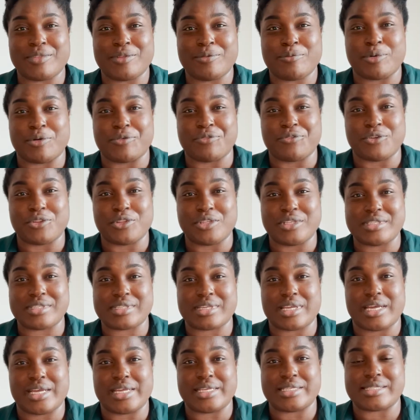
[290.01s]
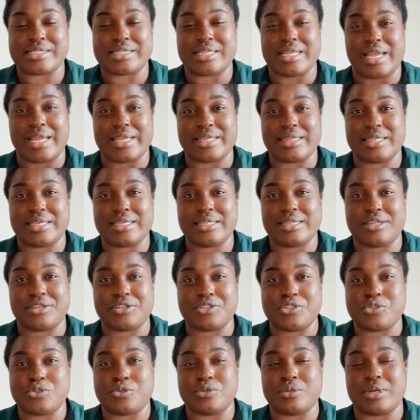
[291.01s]
But for these guys, I think there are
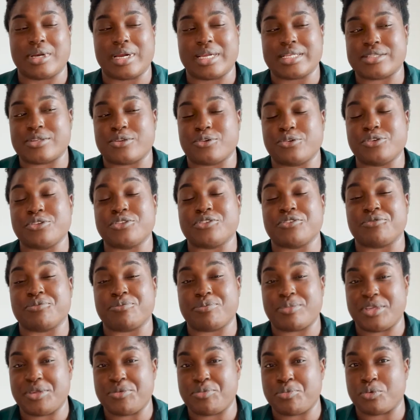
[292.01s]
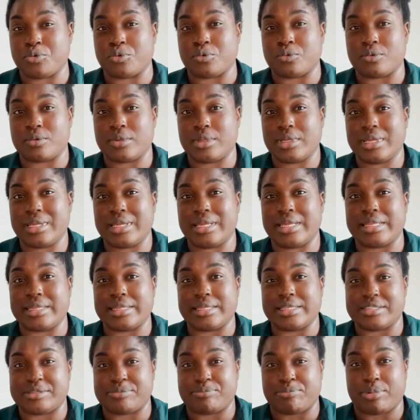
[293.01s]
2 categories of people in
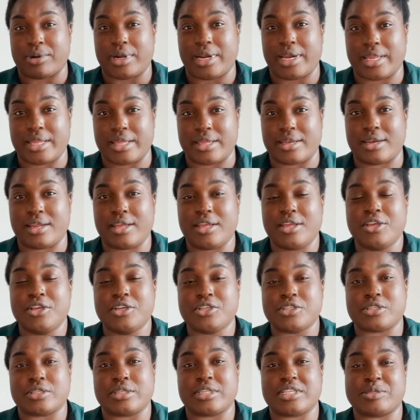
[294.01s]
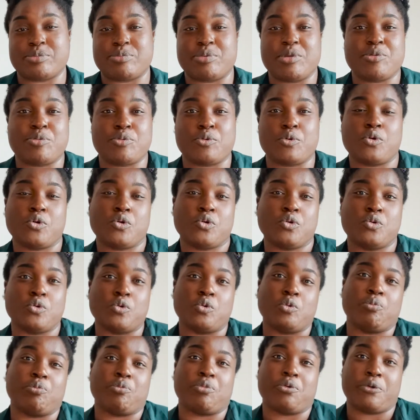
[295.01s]
this bracket. So there's people
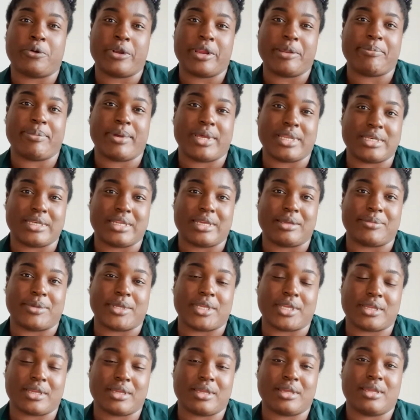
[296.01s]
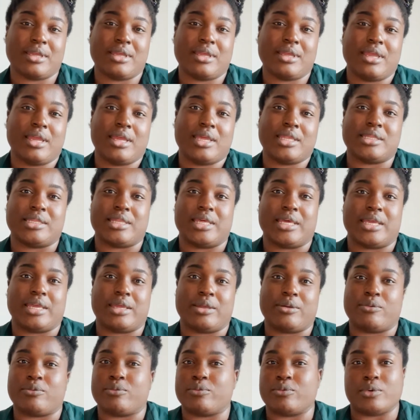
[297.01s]
who pre-pandemic,
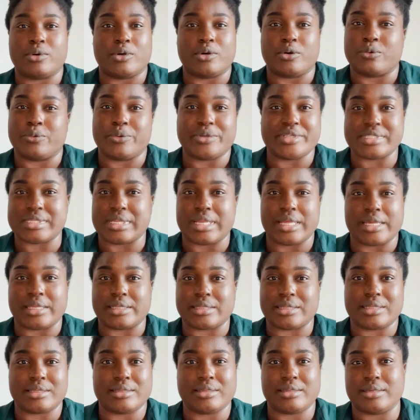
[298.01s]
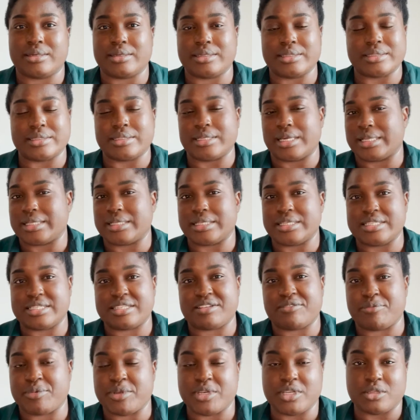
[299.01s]
they were always like at least
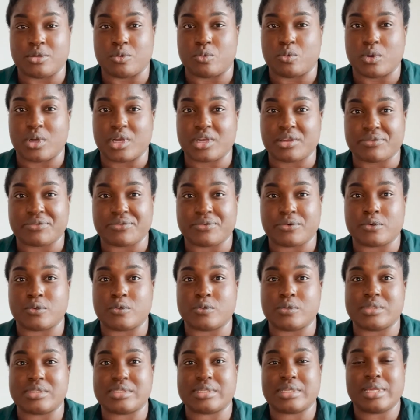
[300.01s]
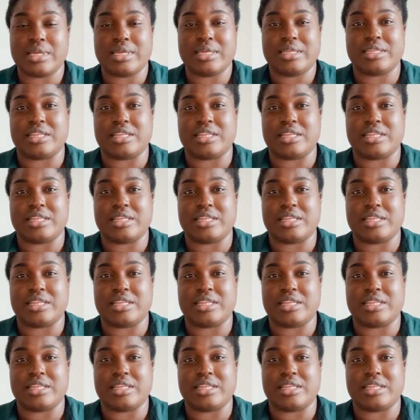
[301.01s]
they've been in the workforce.